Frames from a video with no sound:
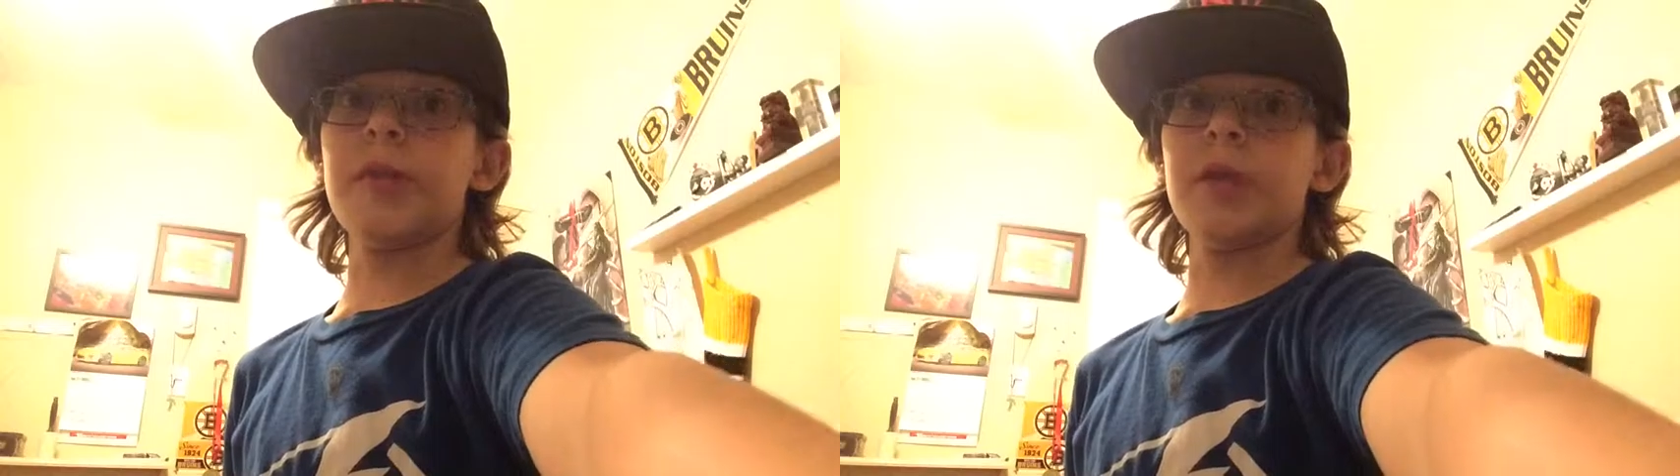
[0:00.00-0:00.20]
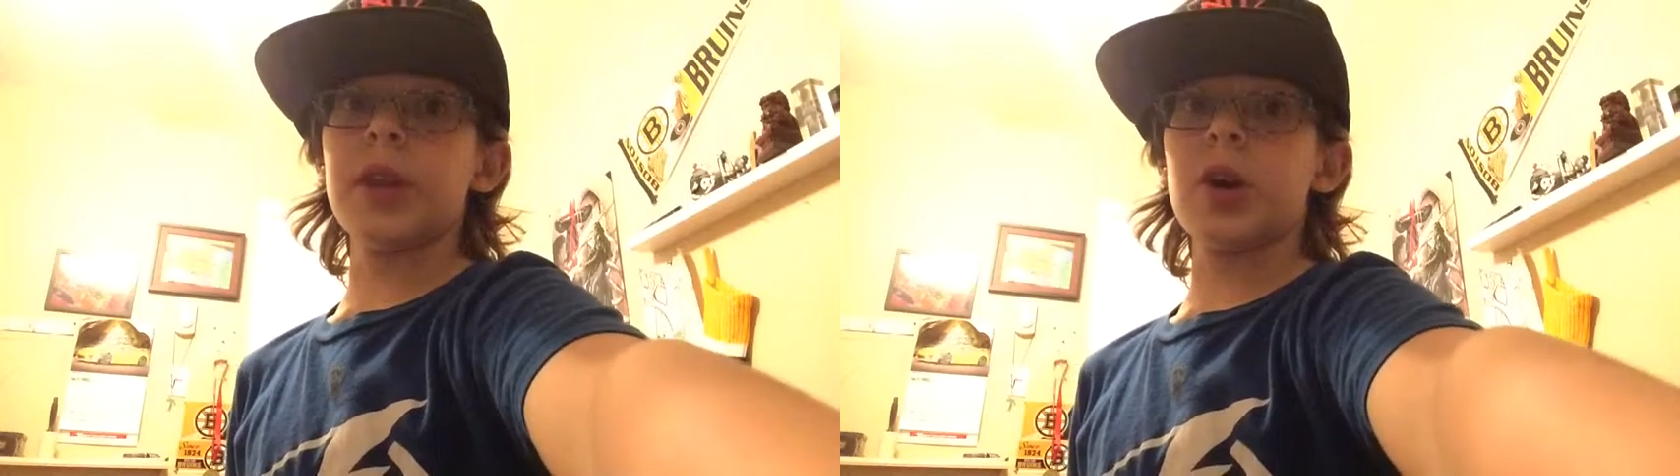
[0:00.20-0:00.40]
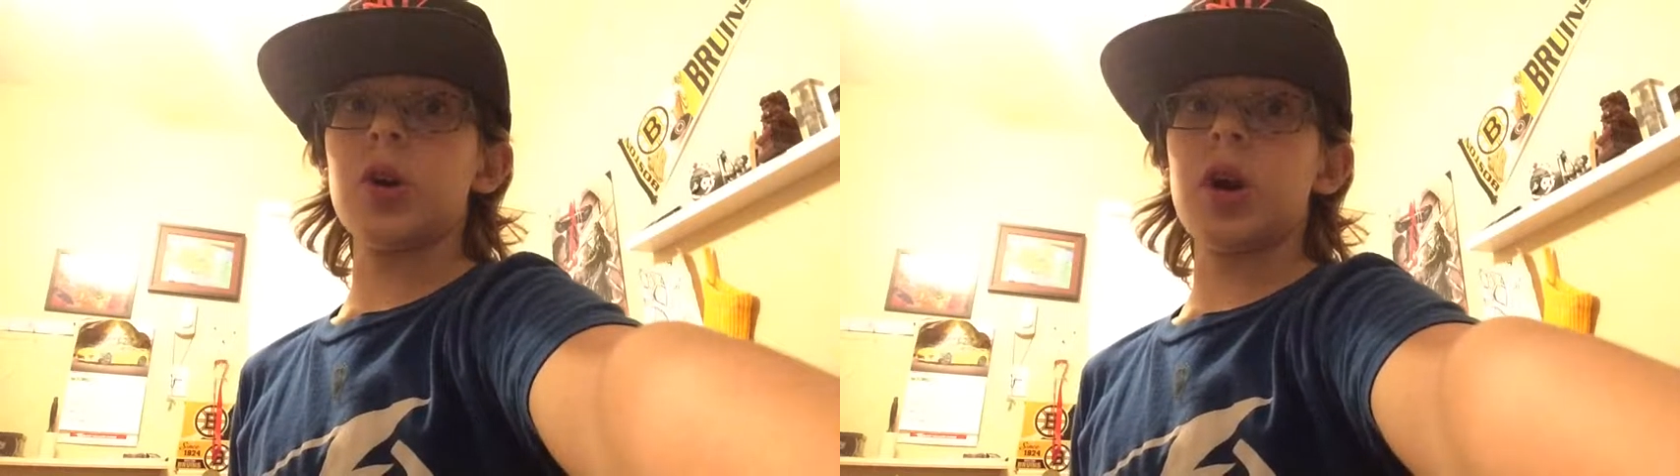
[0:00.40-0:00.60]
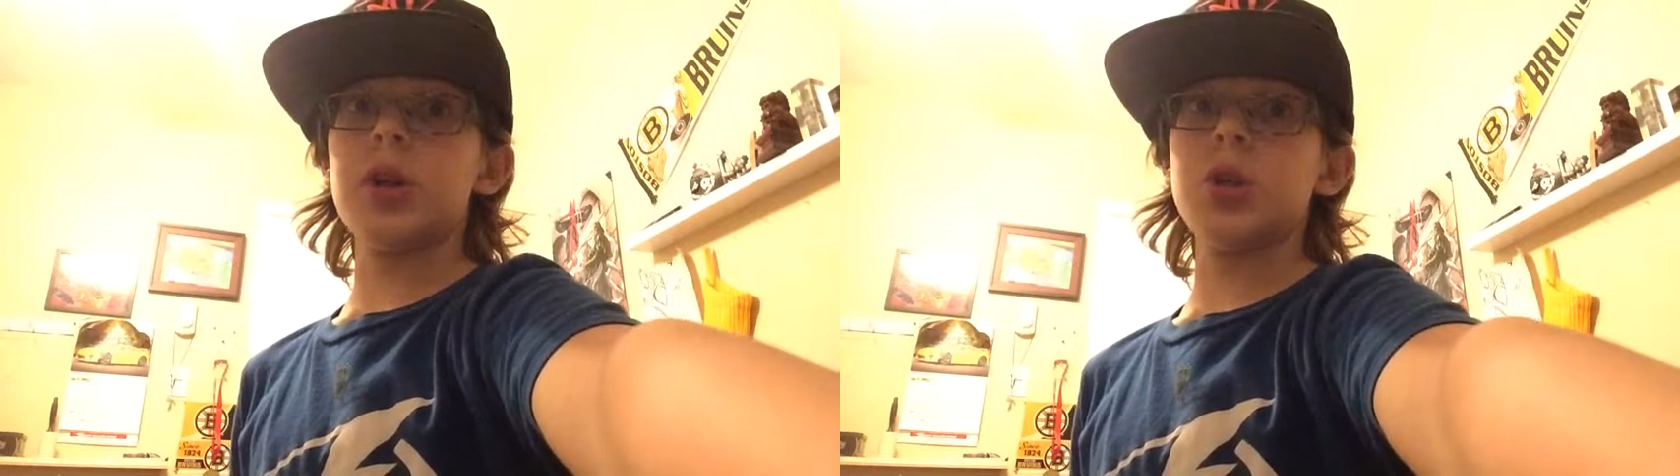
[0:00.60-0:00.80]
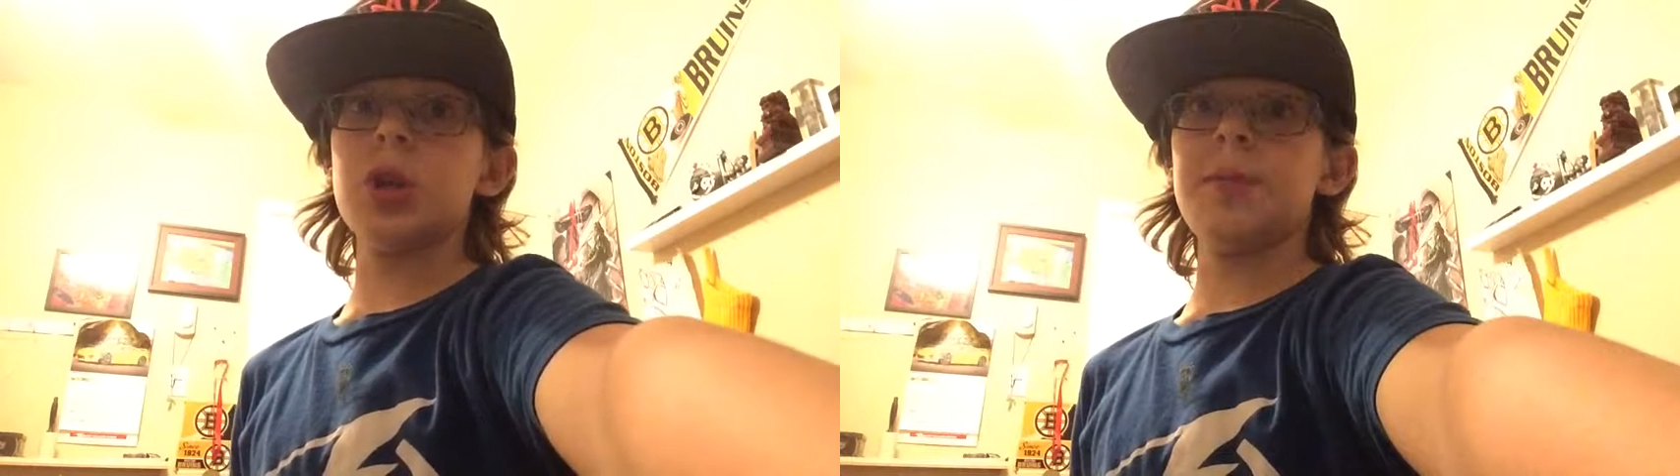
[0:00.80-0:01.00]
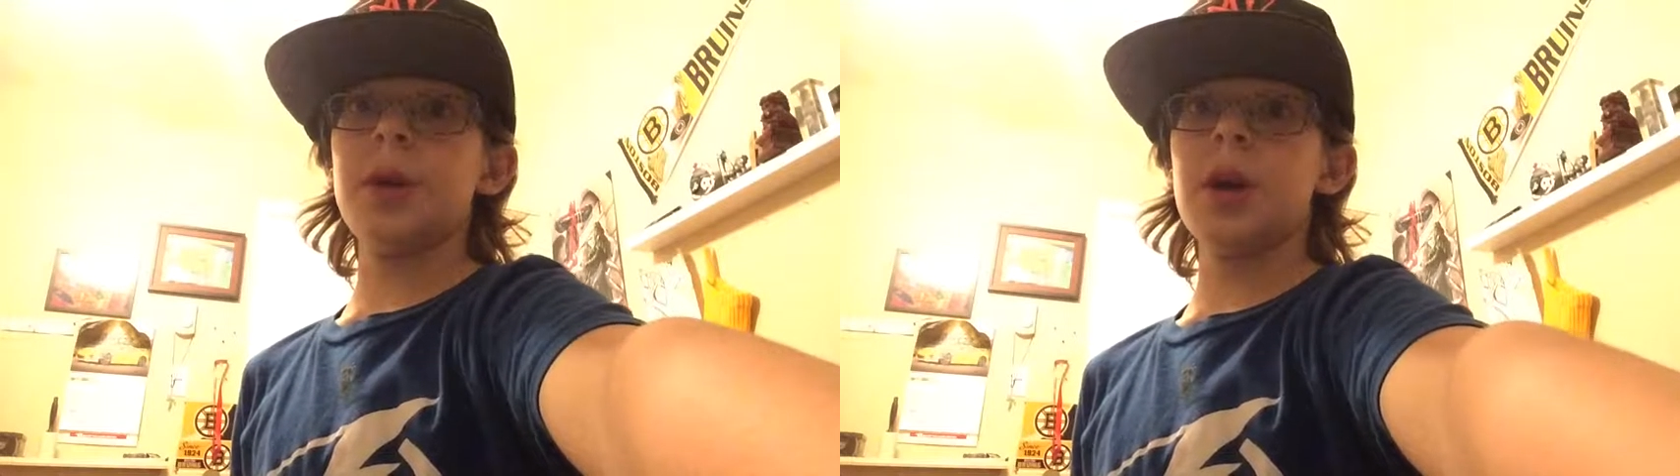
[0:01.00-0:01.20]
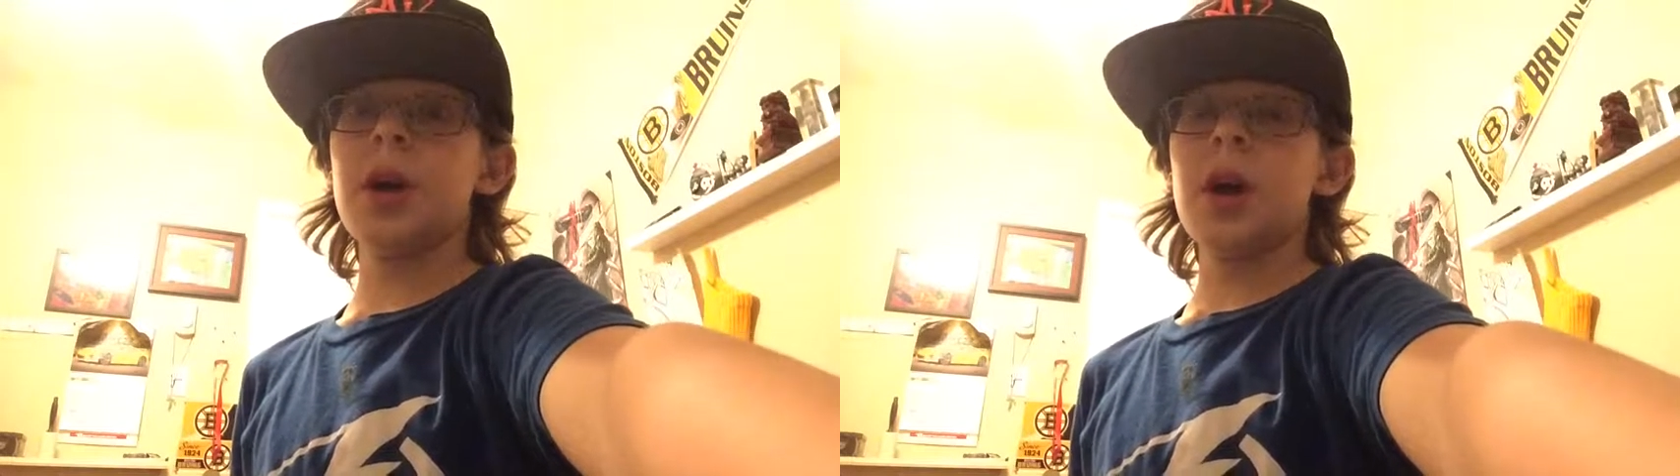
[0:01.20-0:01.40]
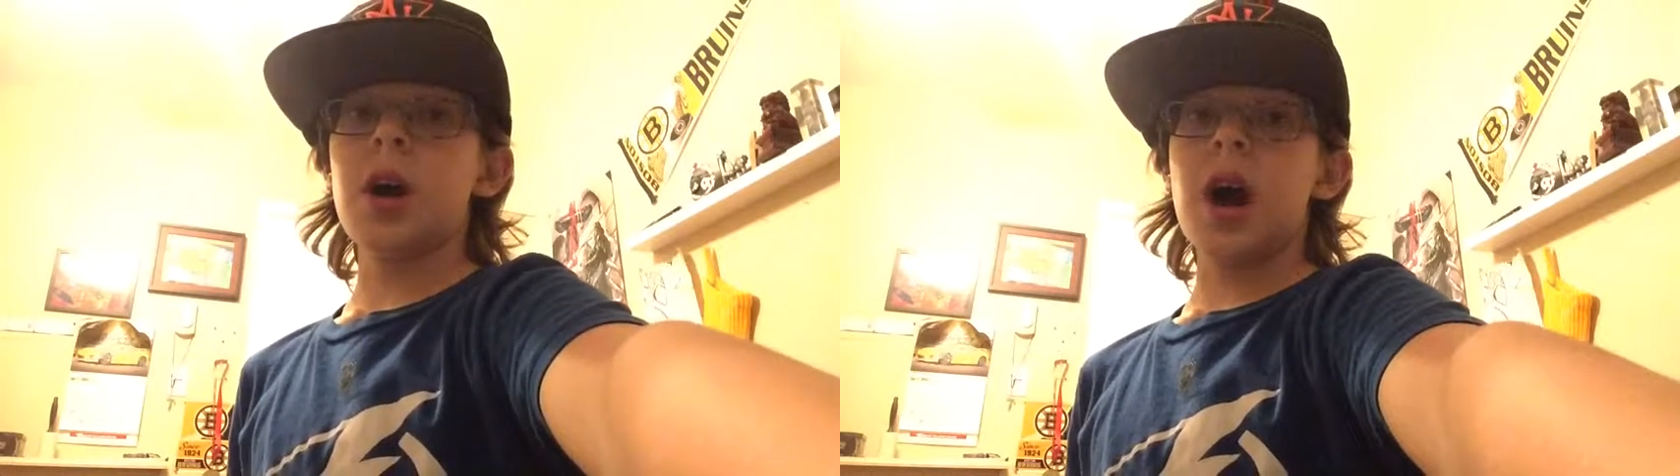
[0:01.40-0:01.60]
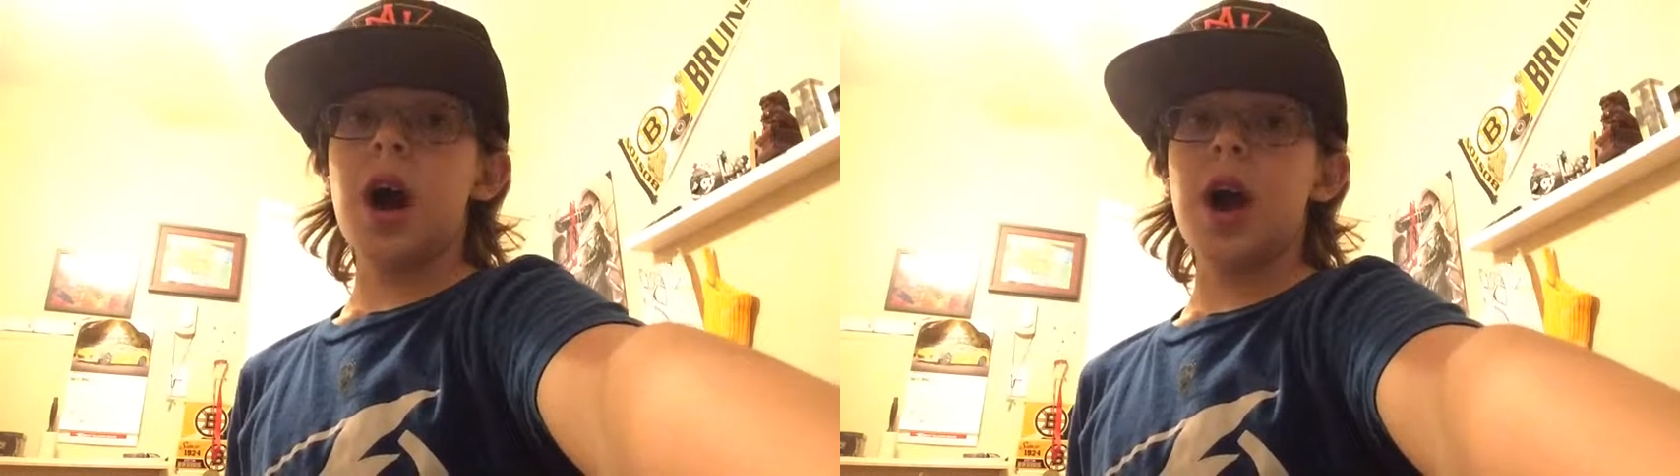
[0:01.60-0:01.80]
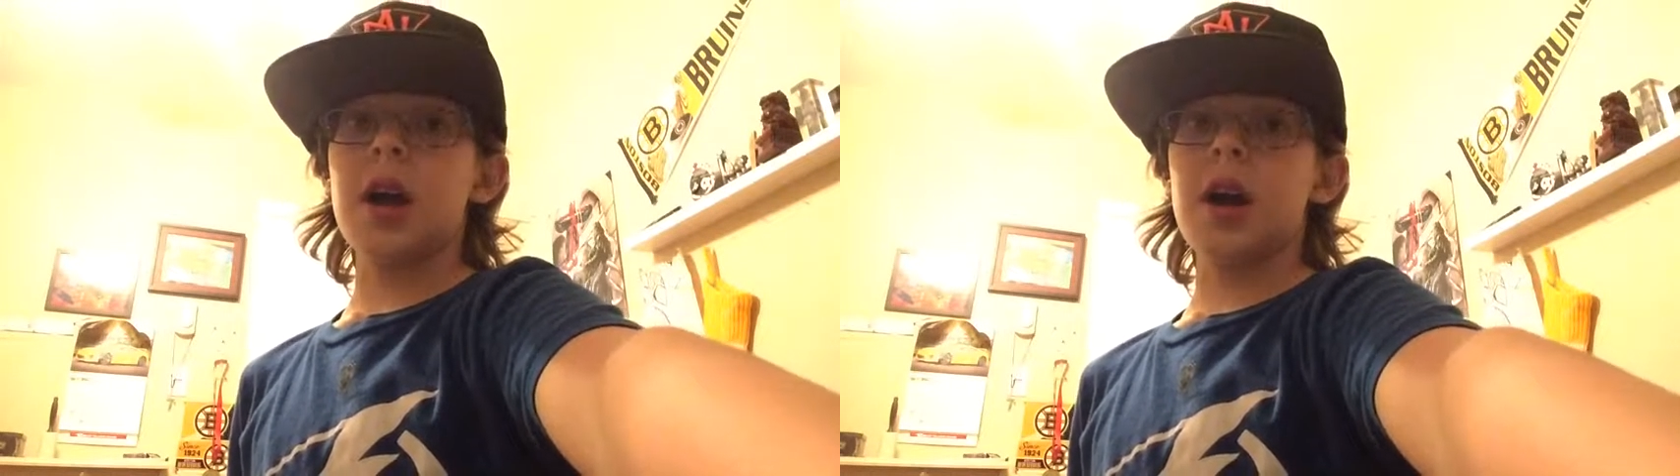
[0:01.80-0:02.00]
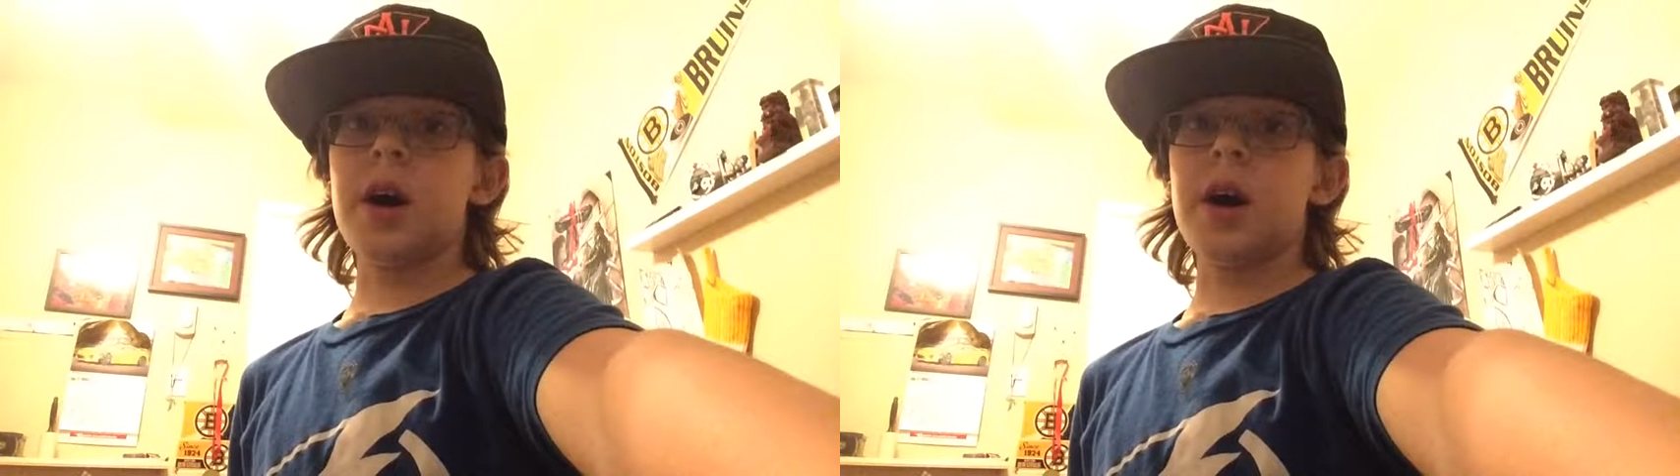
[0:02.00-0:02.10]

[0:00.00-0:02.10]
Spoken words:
for that karate trip, I,